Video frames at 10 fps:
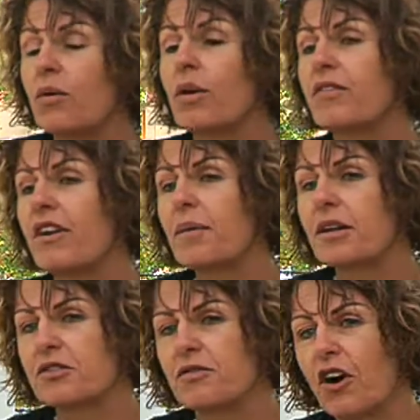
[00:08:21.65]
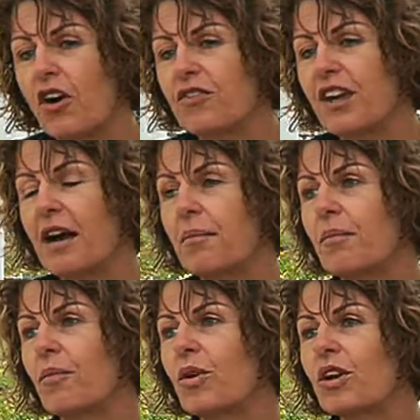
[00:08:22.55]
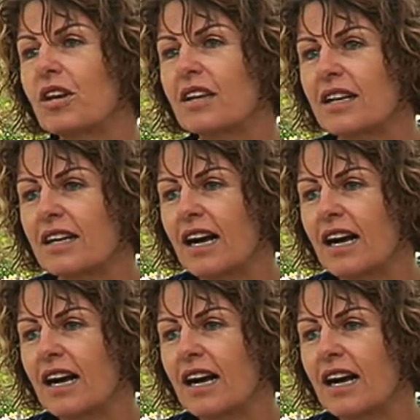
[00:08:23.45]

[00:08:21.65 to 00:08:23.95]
We're very much involved. Um, we'll.